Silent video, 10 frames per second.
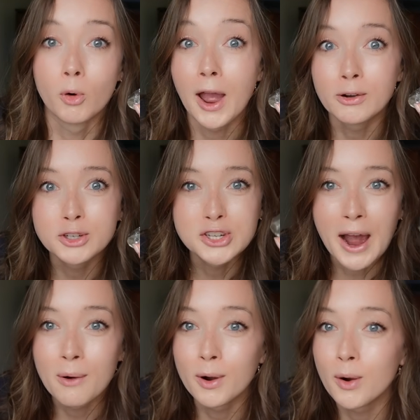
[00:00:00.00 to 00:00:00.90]
bridal
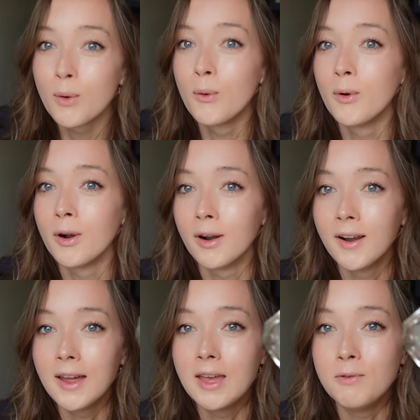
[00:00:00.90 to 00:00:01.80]
shower, or
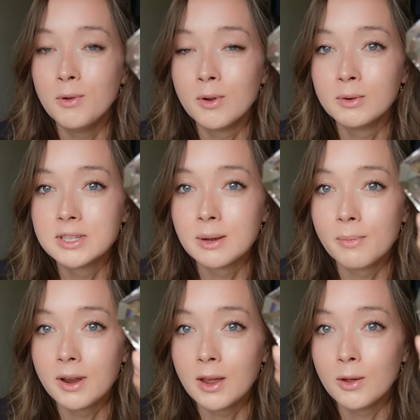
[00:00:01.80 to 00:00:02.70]
if you know
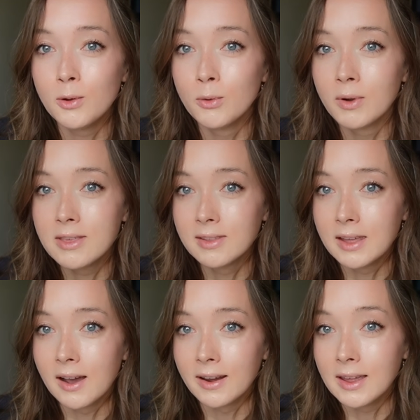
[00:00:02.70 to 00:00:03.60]
somebody who
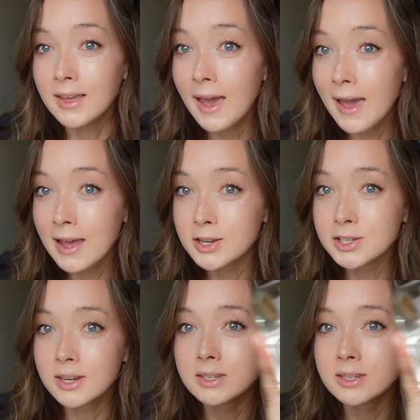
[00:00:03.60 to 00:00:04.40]
recently got engaged.